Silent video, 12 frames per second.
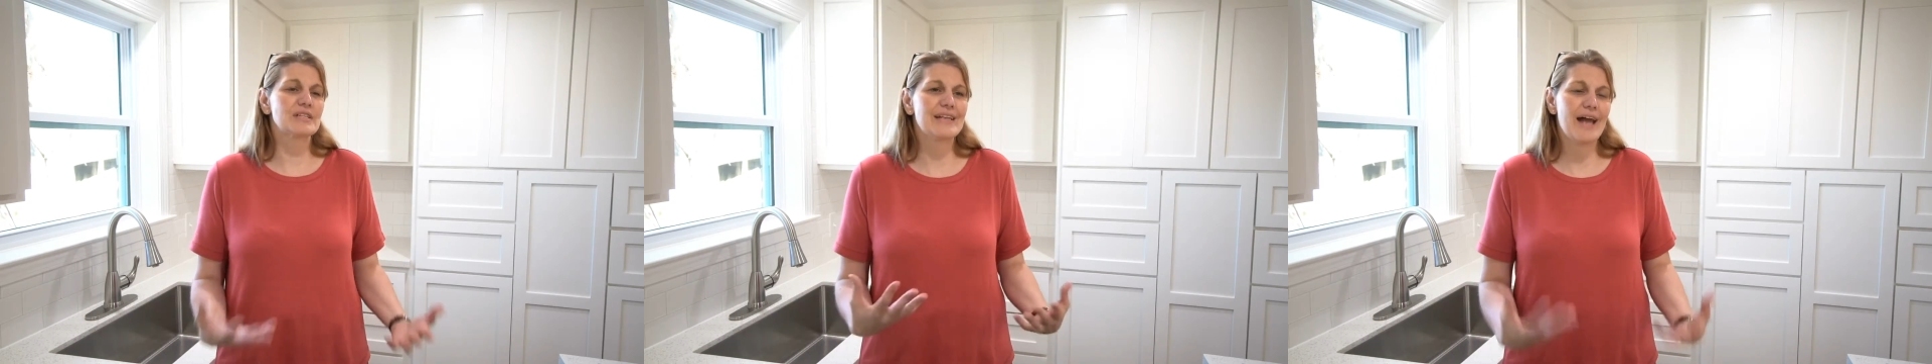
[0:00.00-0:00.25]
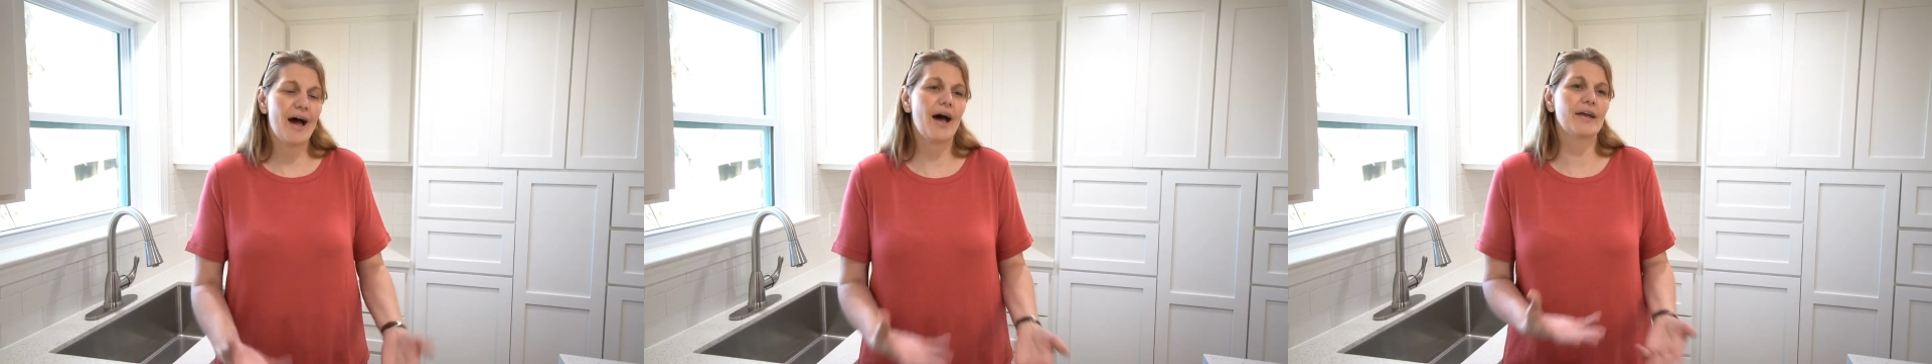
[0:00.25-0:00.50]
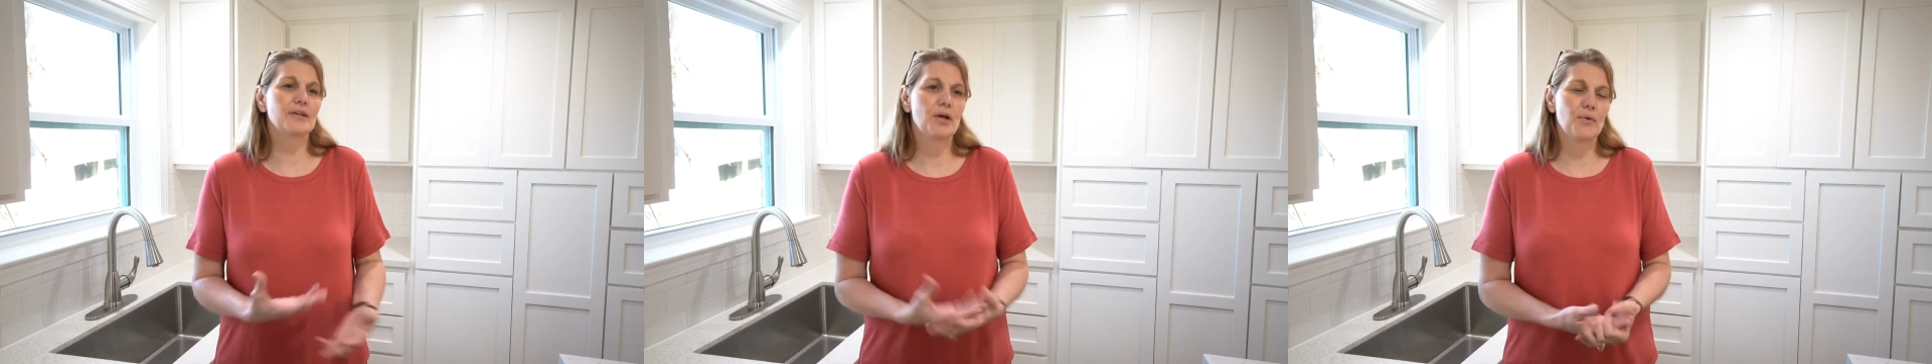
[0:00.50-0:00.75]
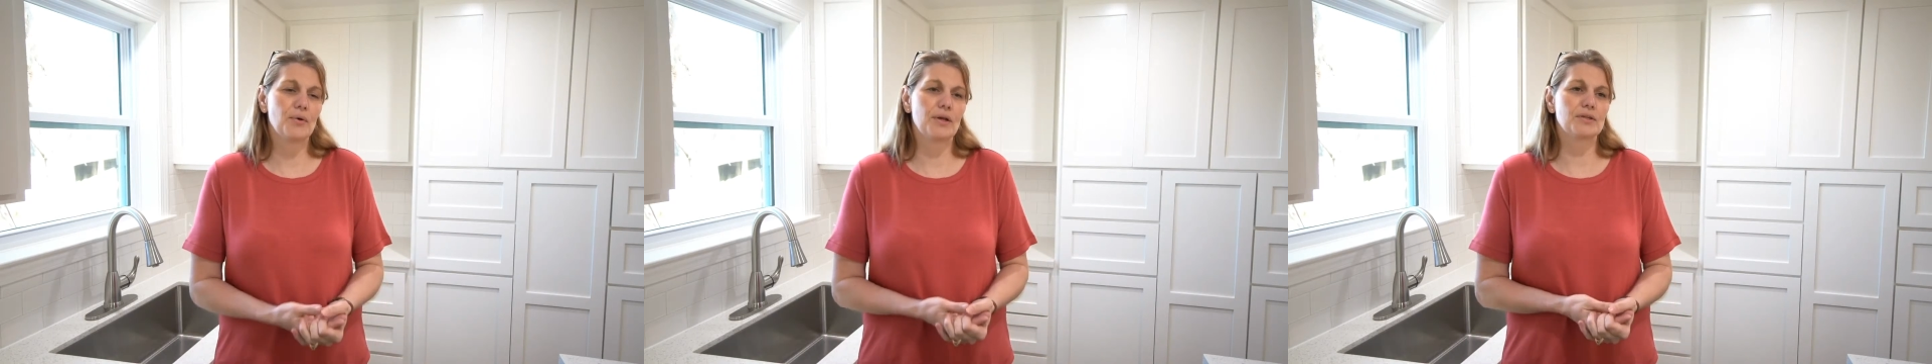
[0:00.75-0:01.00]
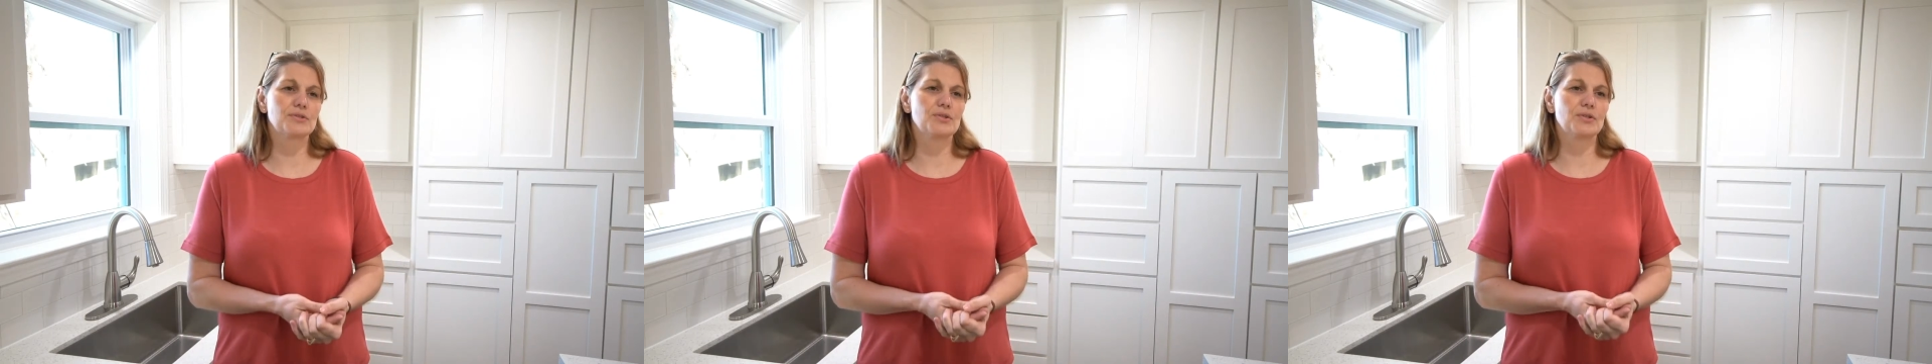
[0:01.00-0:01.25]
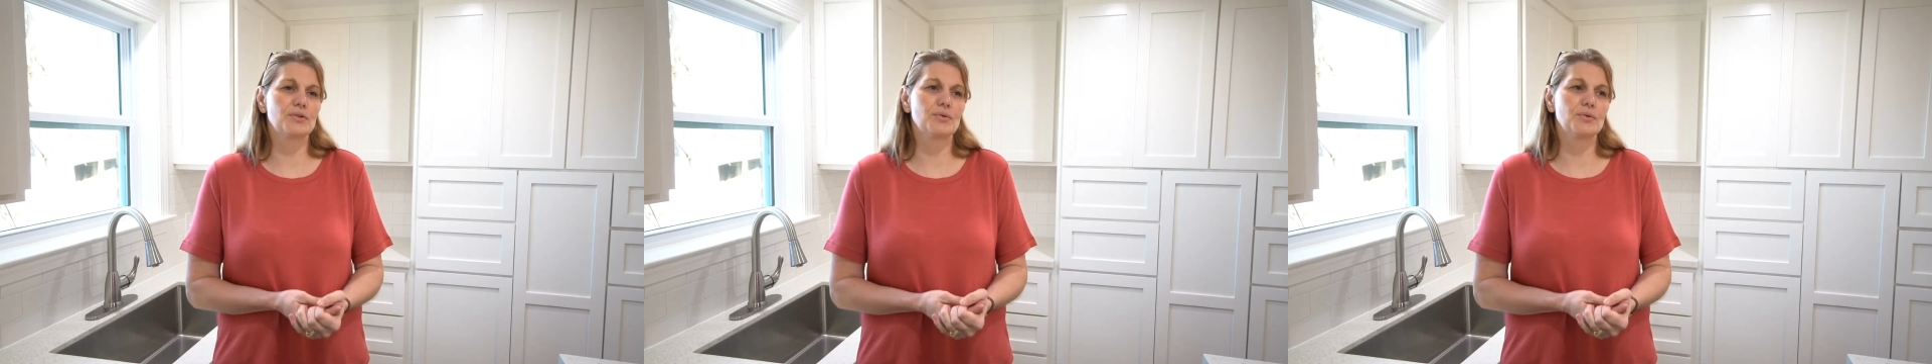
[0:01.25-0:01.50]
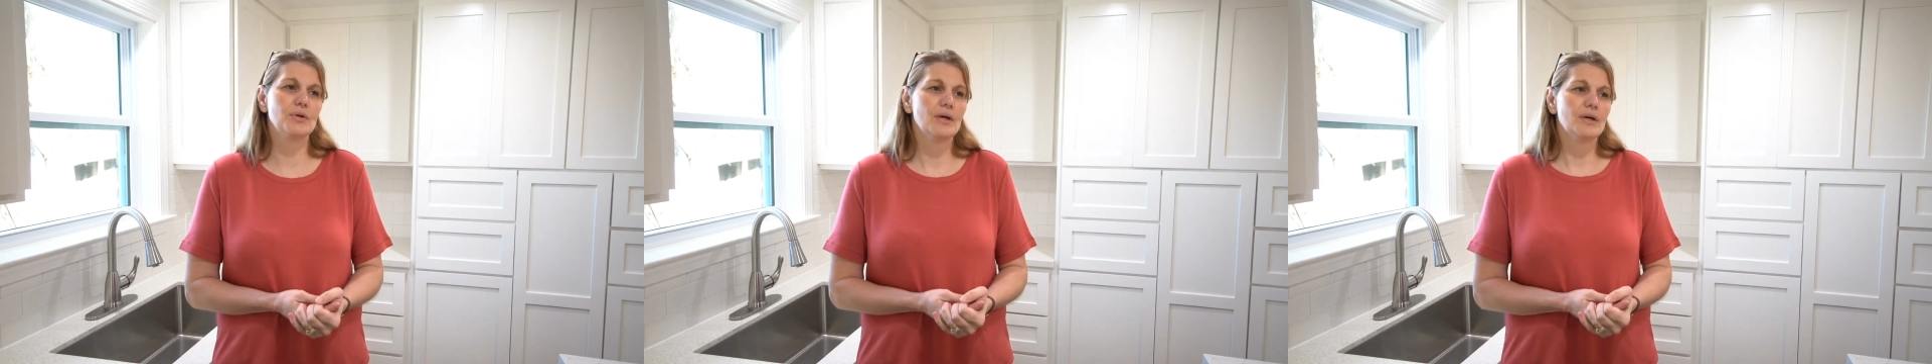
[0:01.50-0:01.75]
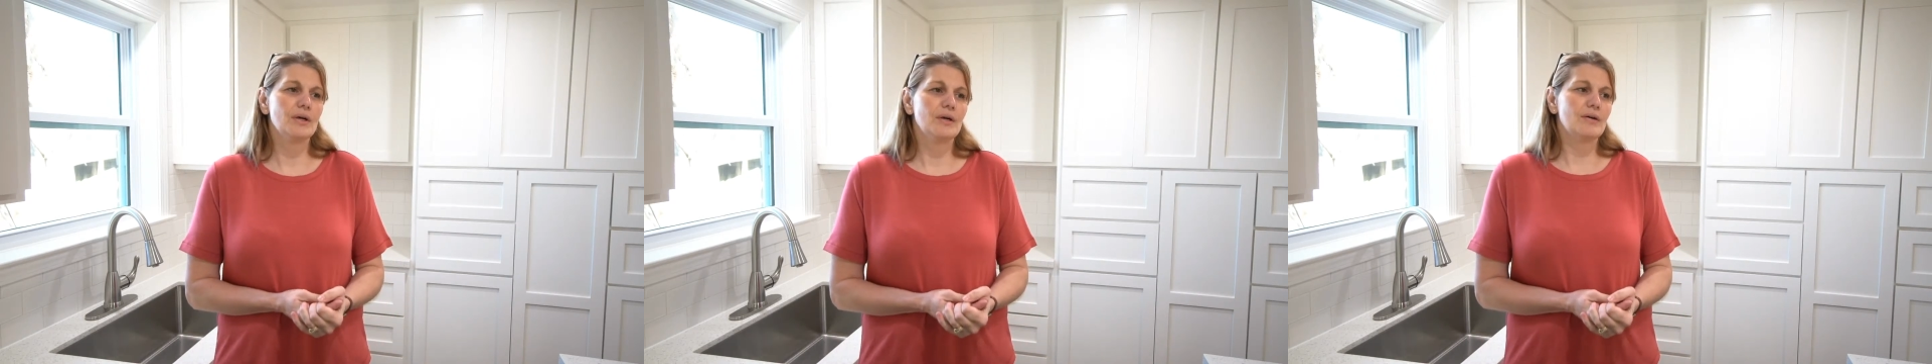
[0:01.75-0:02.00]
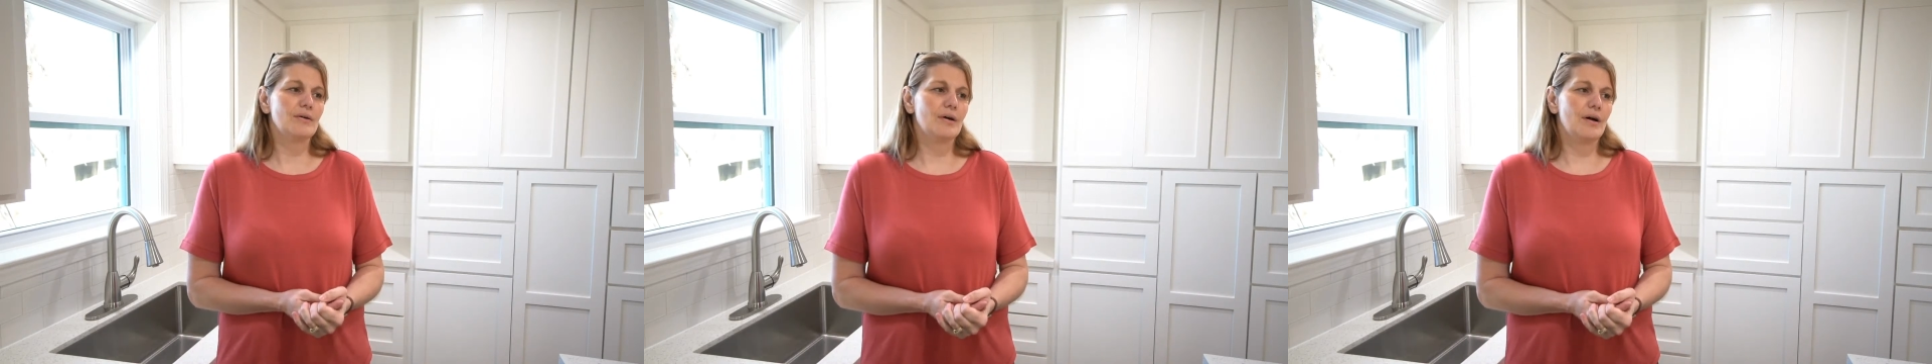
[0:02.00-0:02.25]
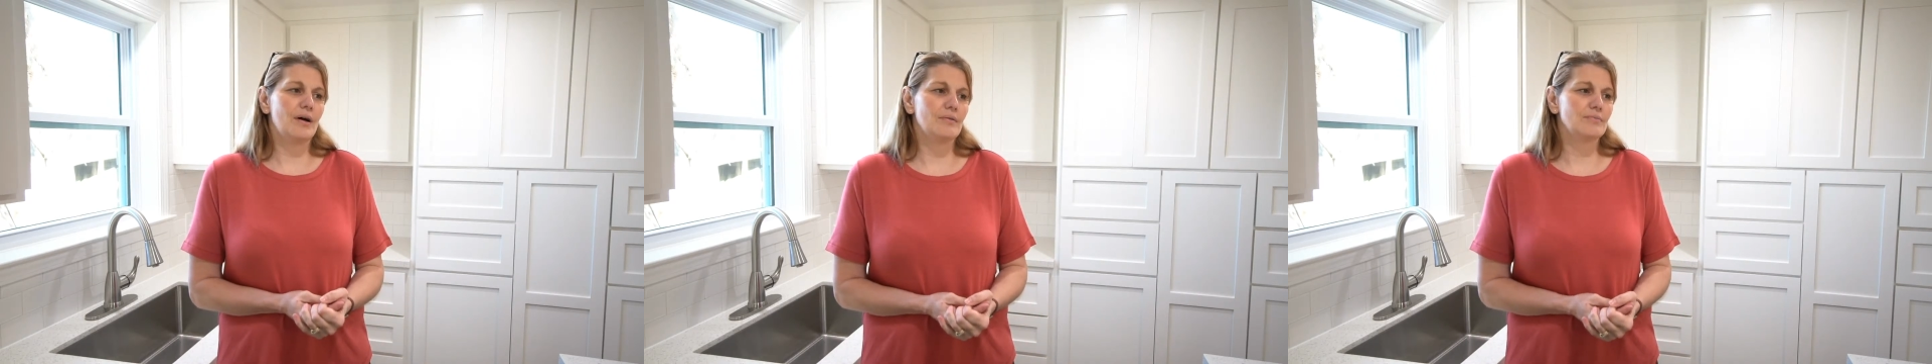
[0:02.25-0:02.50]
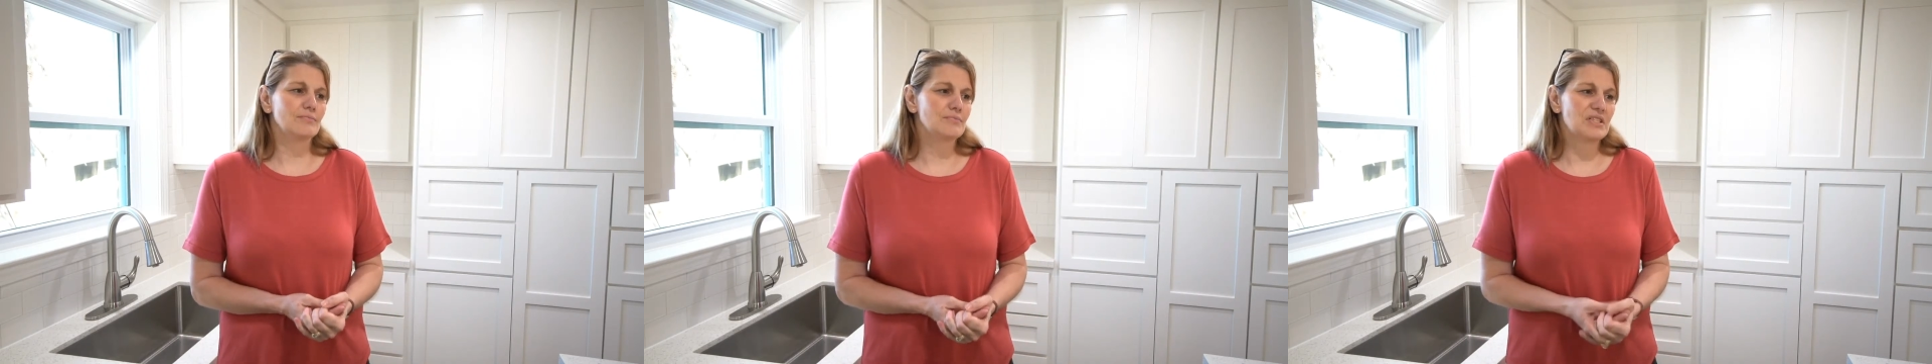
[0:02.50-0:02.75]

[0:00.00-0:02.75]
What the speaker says: not going to